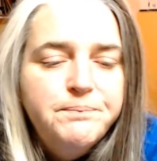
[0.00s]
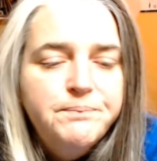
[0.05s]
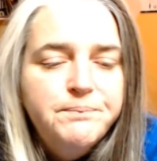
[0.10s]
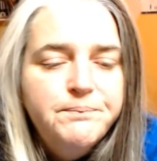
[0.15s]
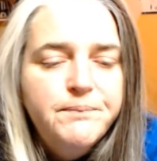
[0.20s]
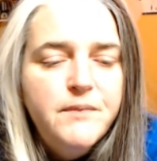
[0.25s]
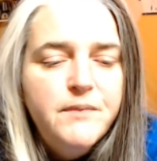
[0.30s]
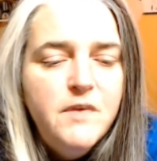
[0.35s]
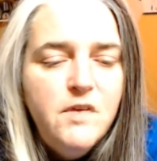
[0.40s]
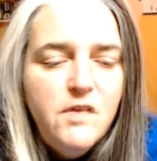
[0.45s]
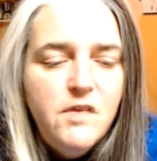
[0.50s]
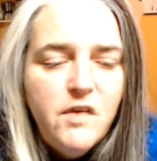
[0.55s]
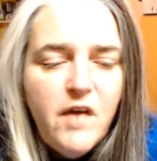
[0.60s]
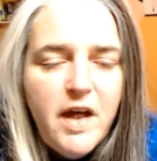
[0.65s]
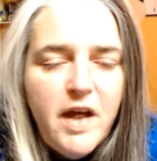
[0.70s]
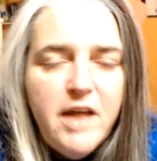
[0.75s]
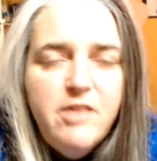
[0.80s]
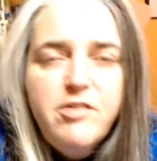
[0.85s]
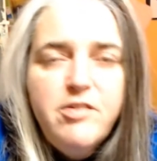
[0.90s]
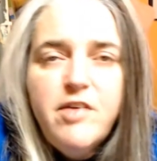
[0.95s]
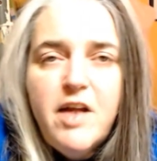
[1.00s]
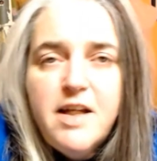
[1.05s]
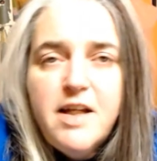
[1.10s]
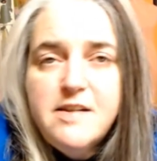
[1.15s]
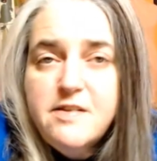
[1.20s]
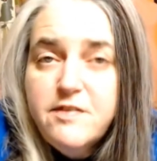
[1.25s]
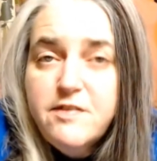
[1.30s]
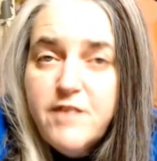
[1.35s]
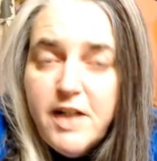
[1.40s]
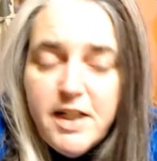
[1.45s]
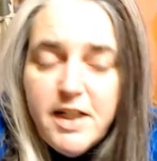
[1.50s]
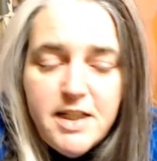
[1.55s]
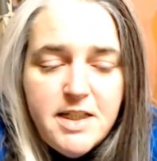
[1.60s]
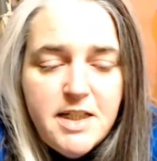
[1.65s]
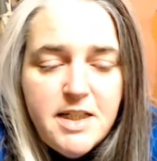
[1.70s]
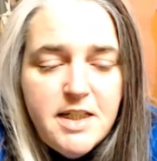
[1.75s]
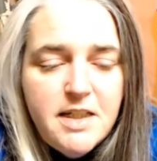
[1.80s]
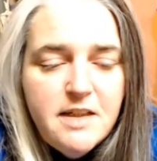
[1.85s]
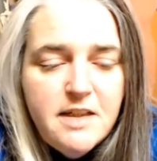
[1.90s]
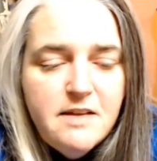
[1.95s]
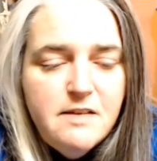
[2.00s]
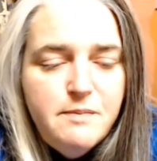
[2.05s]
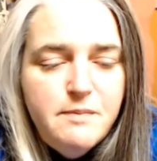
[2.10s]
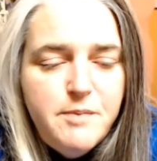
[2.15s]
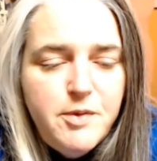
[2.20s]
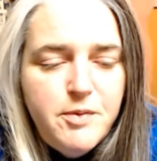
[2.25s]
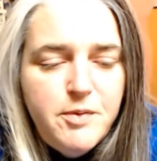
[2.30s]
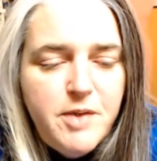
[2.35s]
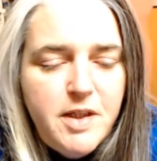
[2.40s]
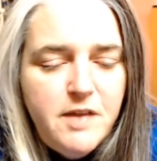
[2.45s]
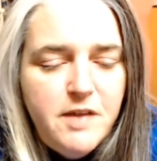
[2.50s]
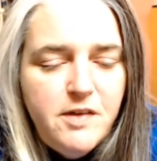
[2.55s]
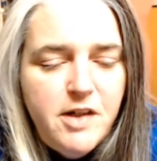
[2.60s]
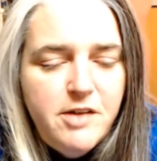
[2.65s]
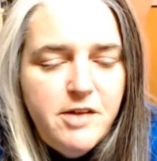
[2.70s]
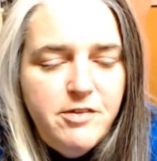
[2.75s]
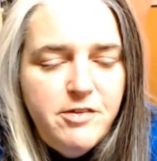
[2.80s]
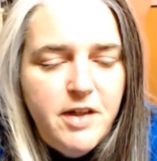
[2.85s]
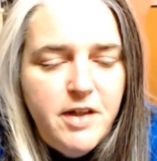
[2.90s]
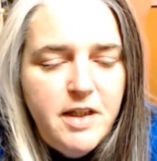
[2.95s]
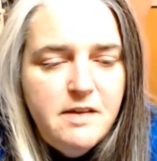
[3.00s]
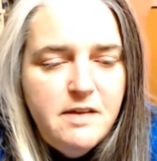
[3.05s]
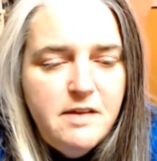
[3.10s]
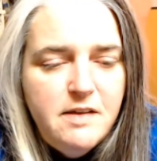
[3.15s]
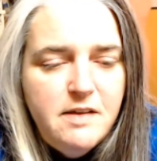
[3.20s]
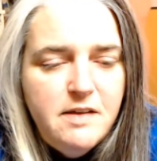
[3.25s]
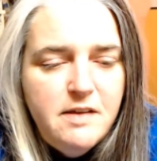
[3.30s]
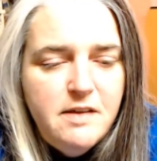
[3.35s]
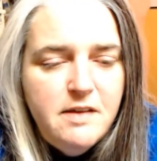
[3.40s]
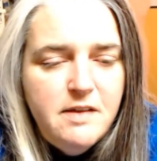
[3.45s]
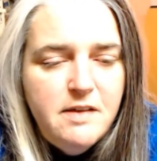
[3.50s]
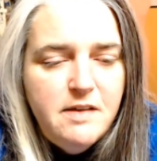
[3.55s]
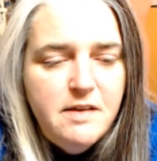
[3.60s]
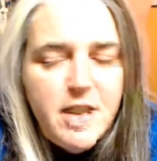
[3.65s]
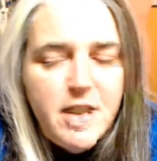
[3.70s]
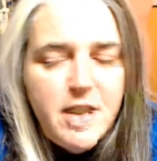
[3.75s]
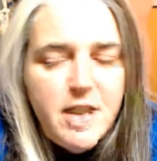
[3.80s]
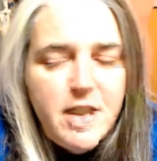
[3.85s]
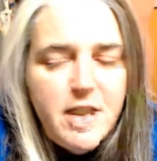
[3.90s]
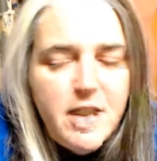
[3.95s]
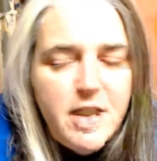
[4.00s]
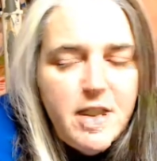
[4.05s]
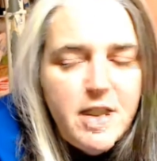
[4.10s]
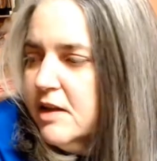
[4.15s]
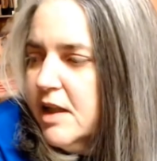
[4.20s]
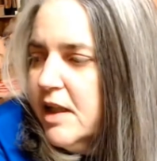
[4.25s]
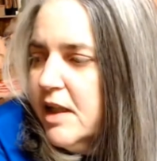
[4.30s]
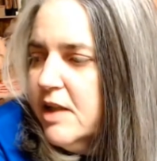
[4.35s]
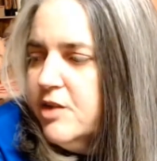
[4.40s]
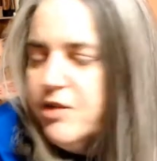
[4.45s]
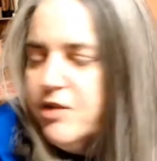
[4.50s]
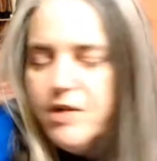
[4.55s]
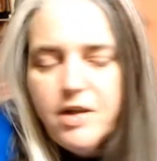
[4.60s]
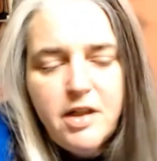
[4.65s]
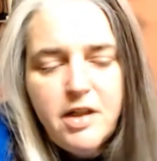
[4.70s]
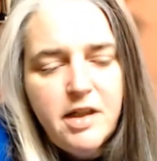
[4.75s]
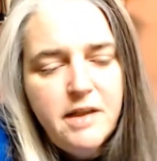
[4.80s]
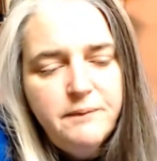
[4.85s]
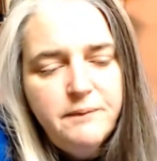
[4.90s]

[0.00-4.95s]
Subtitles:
So I have lots of ideas, but whether I find the time to get it all done or not.